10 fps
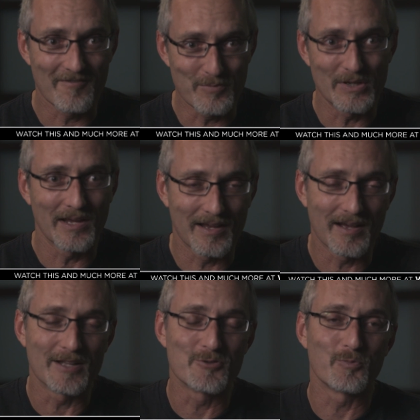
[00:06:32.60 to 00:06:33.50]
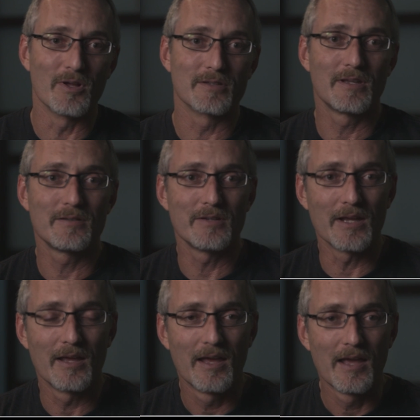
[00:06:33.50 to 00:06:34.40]
of being God's Walt
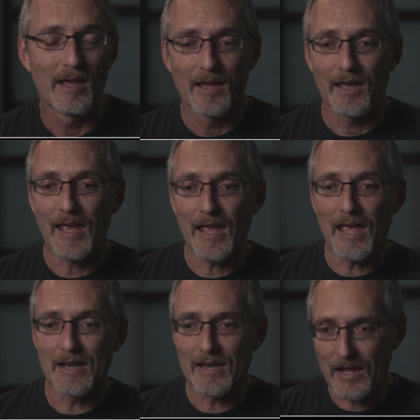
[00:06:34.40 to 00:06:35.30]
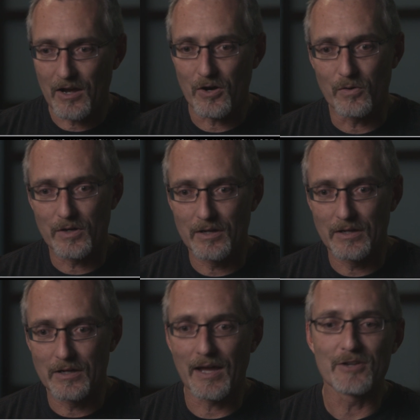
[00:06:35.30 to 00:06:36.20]
Disney. And now,
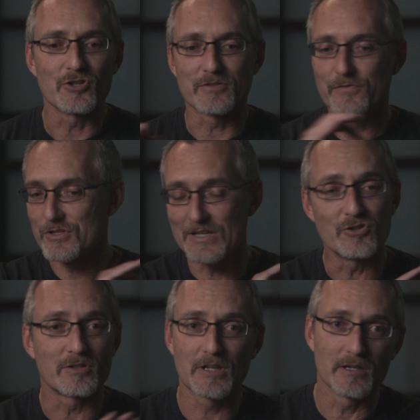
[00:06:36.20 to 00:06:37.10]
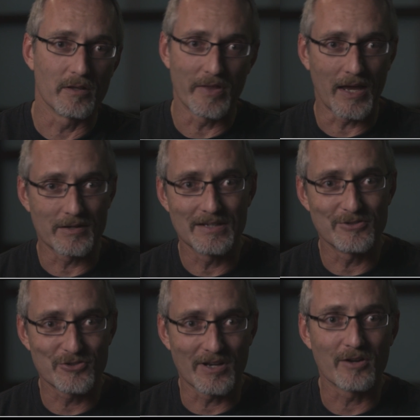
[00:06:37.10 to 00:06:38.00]
God he just killed that. He
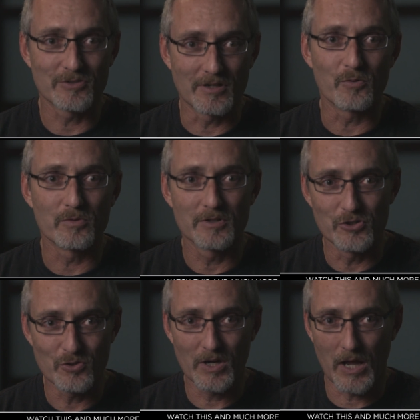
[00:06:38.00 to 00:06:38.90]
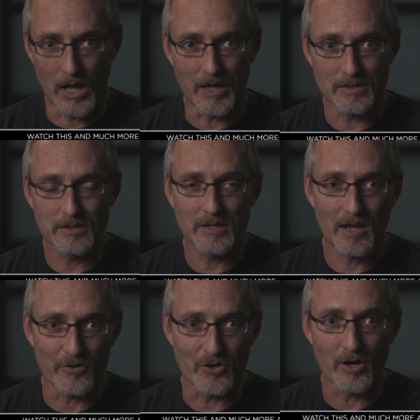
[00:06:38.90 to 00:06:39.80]
just said, you and I
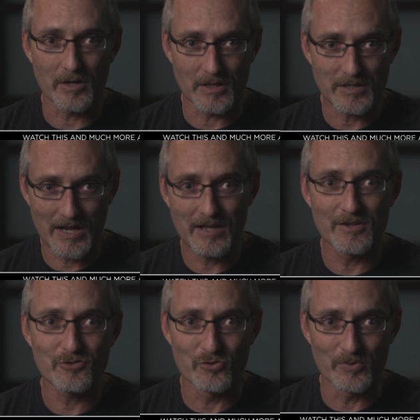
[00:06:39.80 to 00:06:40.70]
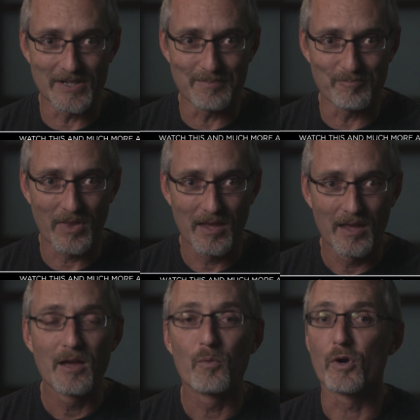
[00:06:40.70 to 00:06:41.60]
together are going to take this dream,
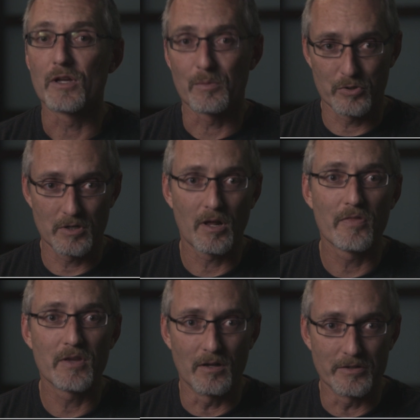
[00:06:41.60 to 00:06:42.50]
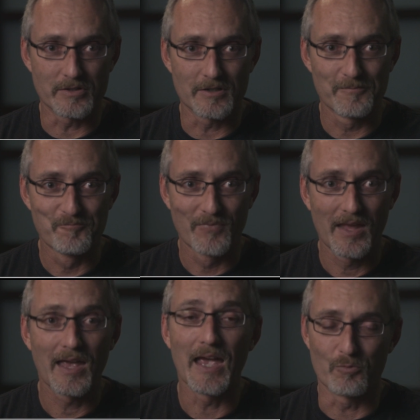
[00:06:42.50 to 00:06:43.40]
we're going to put it on the altar,
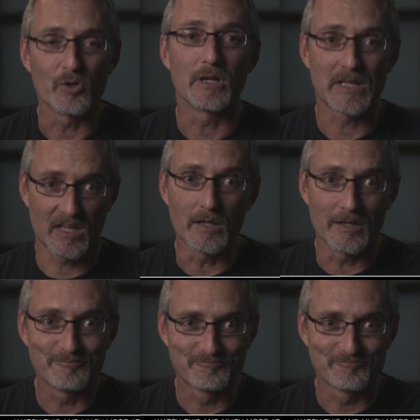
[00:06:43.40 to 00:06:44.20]
and we're going to kill it.